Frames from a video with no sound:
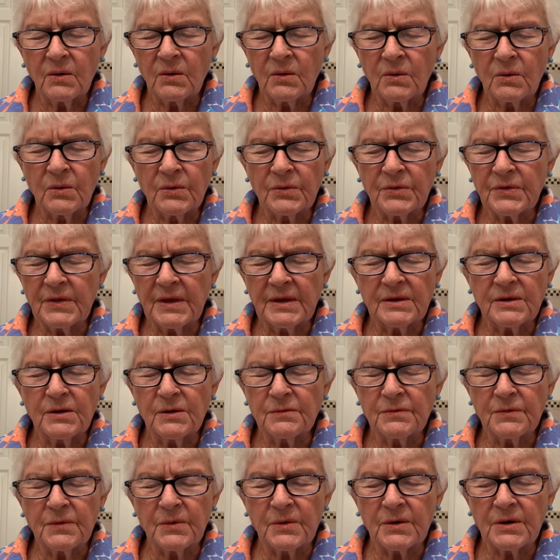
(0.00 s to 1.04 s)
Oh, thank
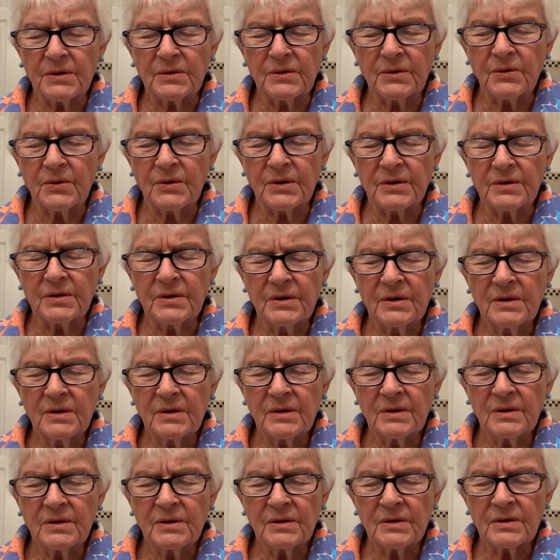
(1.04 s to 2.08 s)
you for it, Lord.
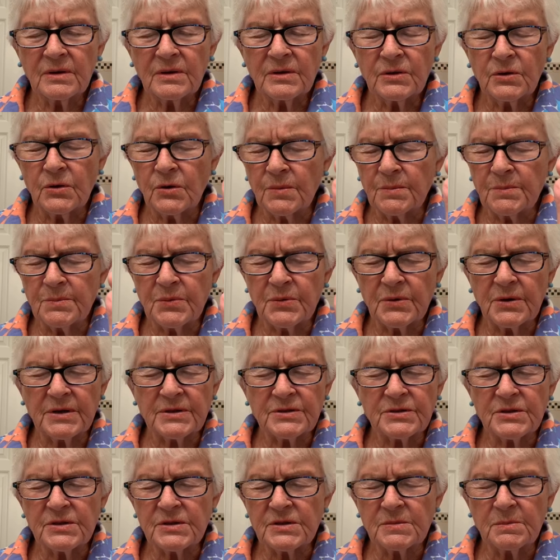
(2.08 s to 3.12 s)
Your
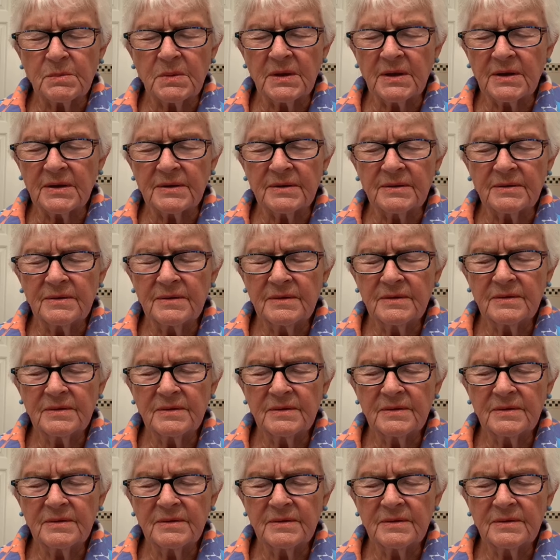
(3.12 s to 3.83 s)
precious blood.